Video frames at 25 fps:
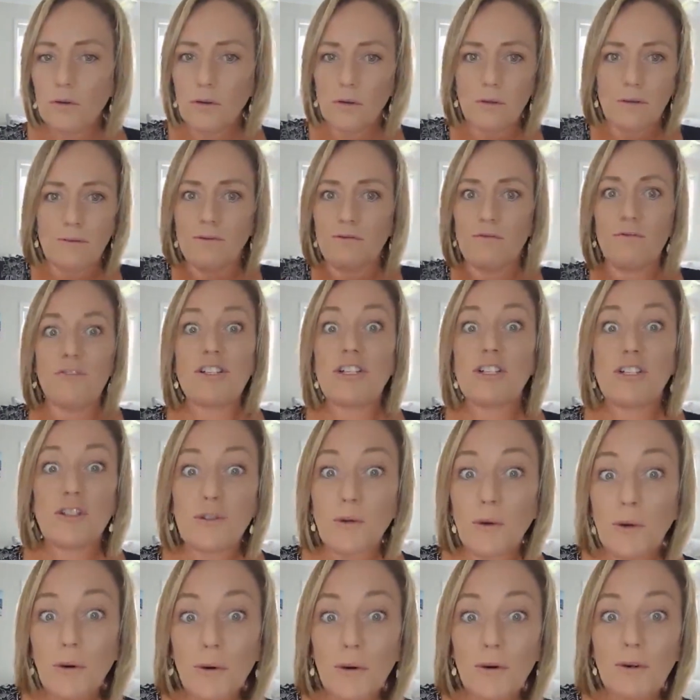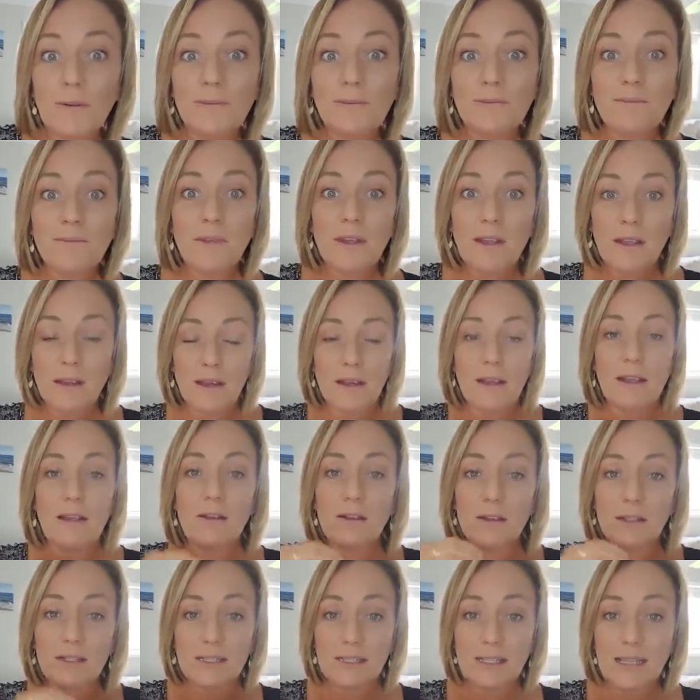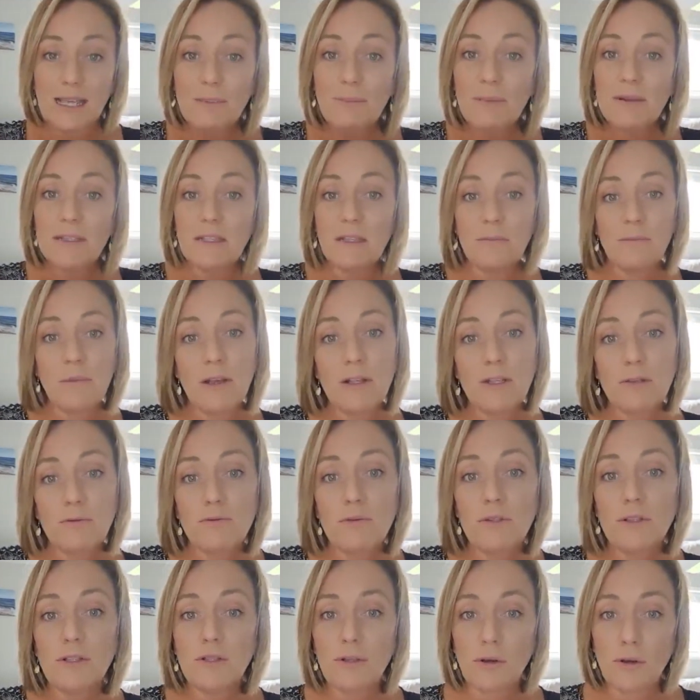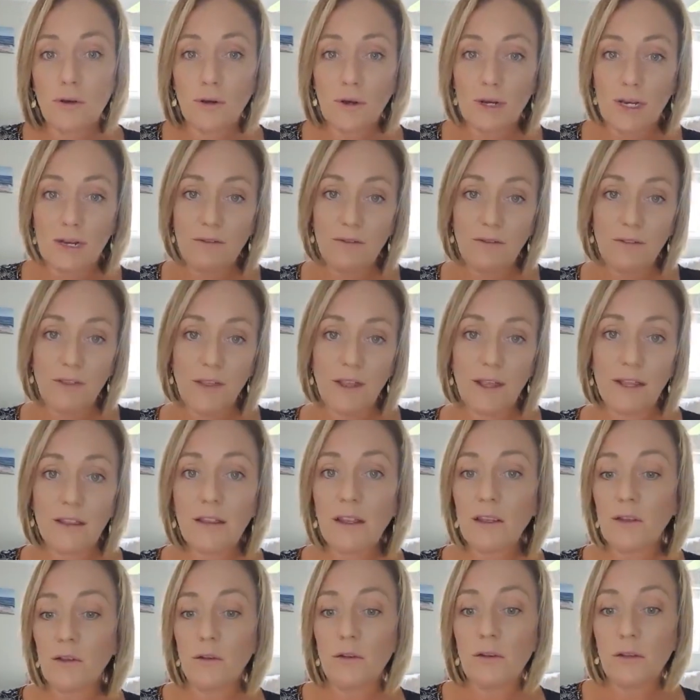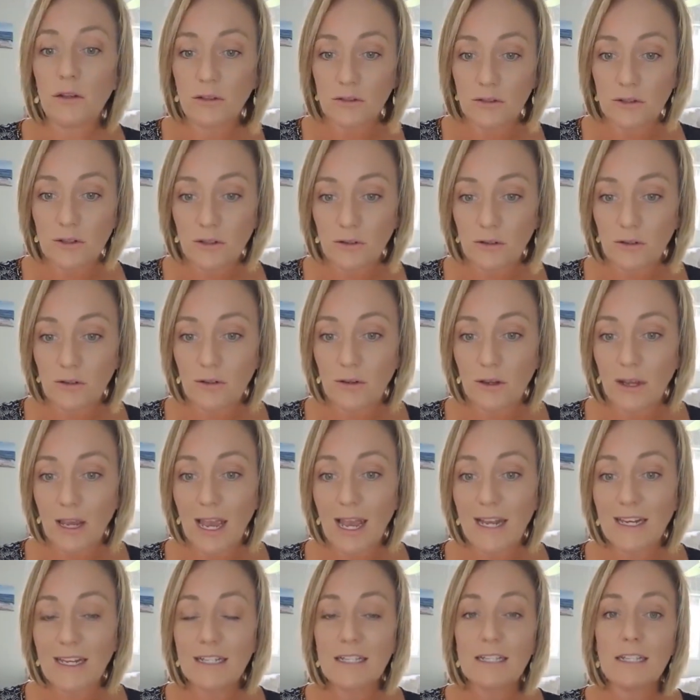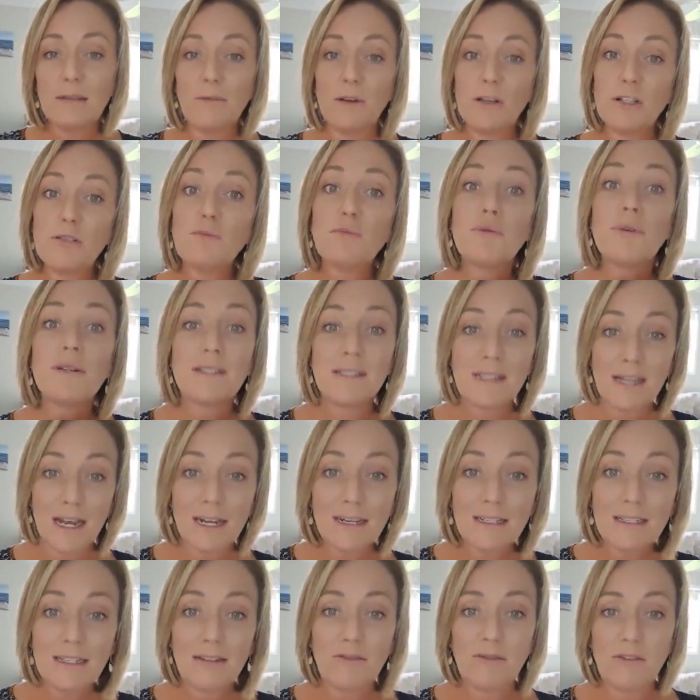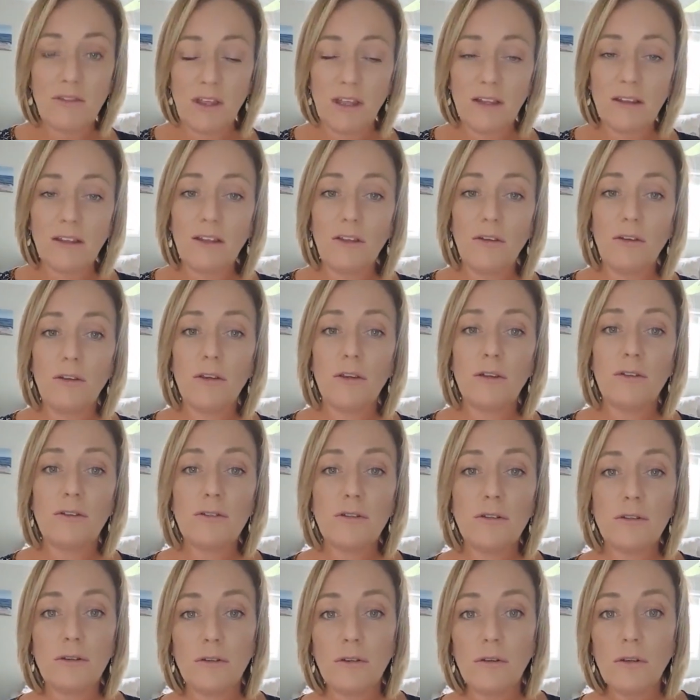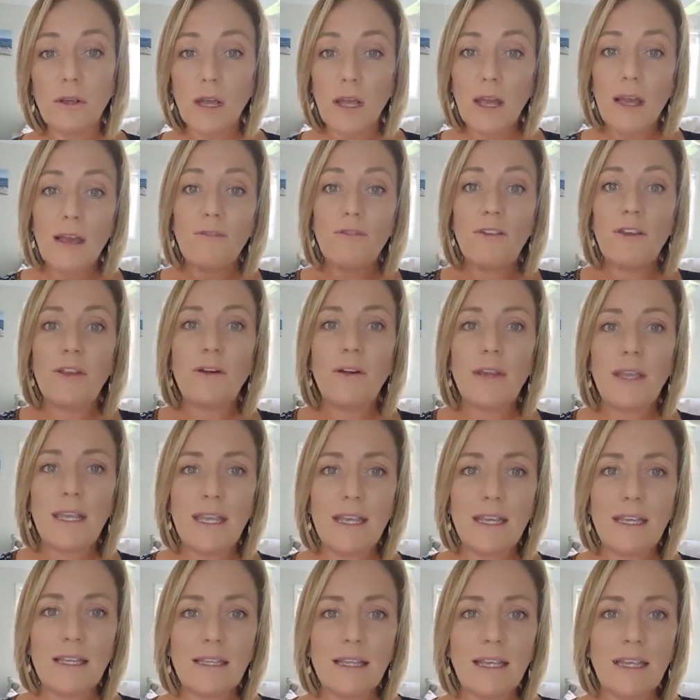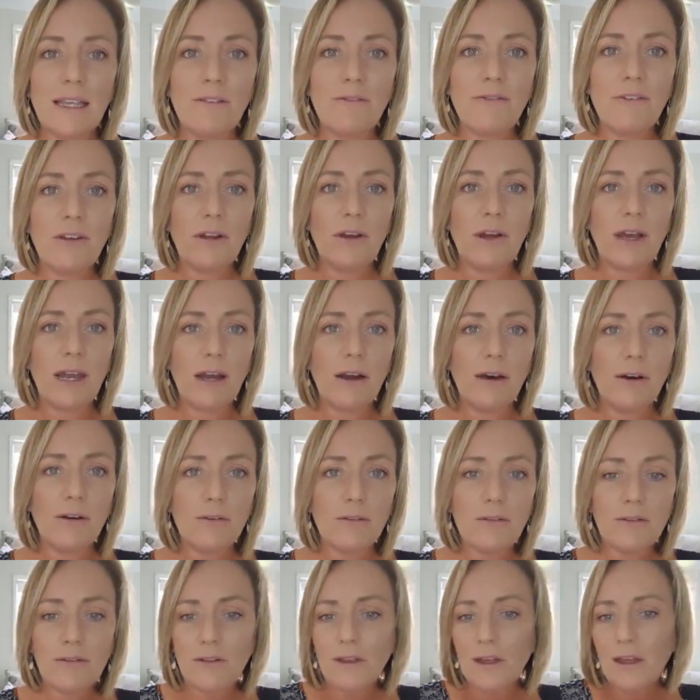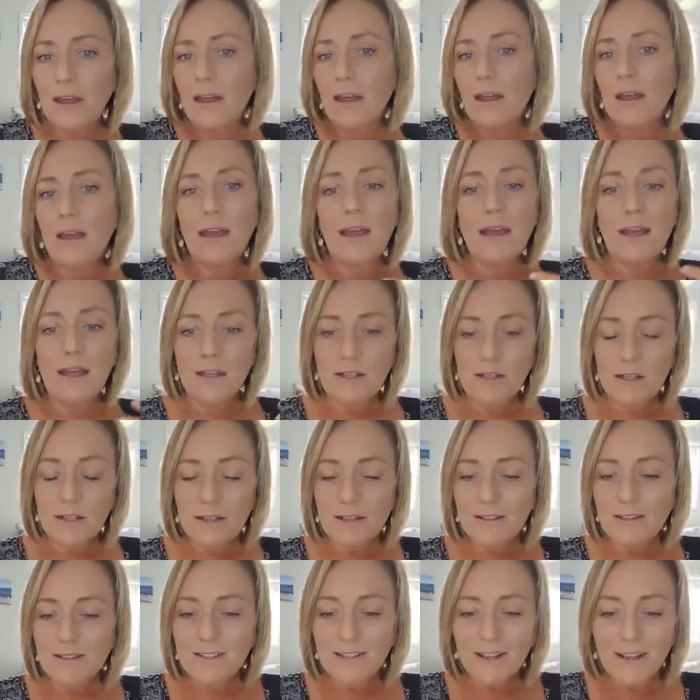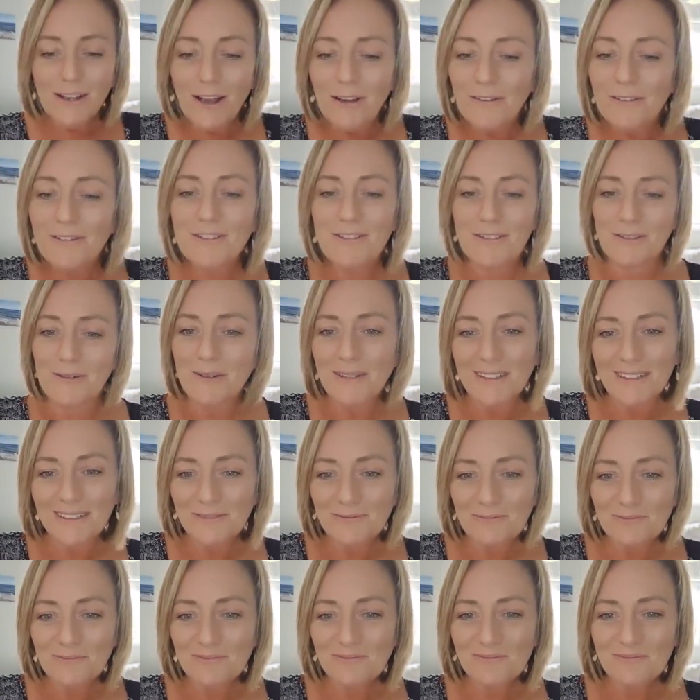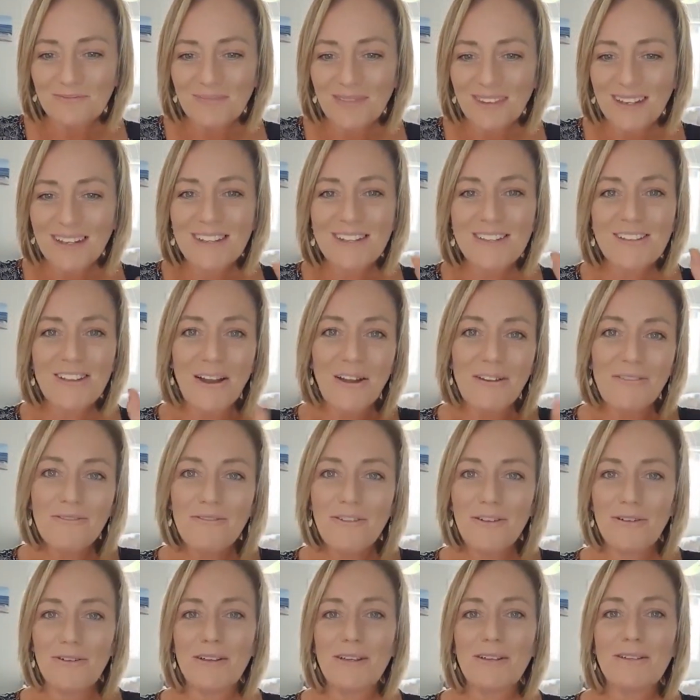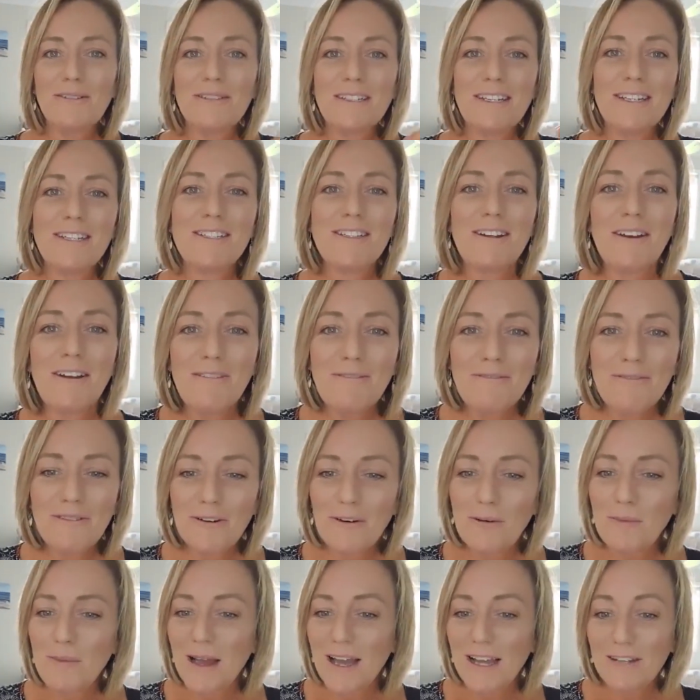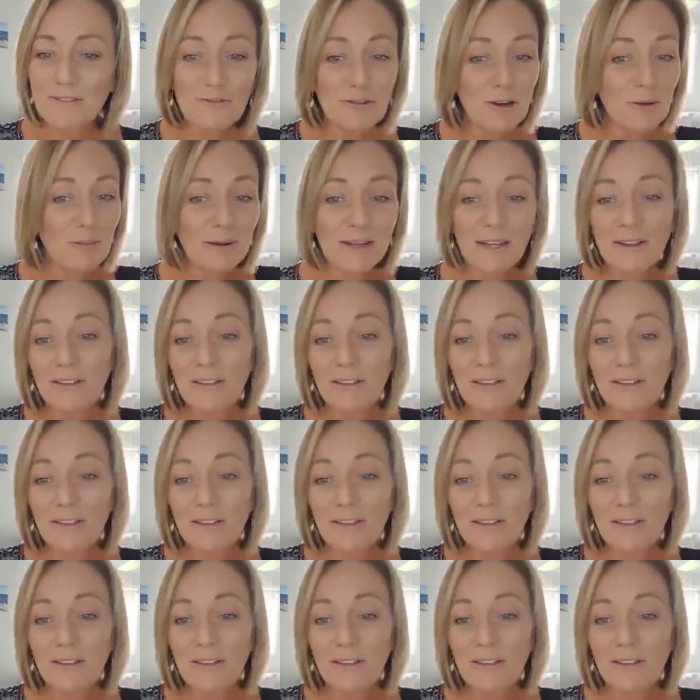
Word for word: restore. Sleep is the most restorative thing that you can do, and it's the most productive thing that you can do for your healing, for your health. So go and do it. Don't feel guilty. Don't feel bad. Drop it in the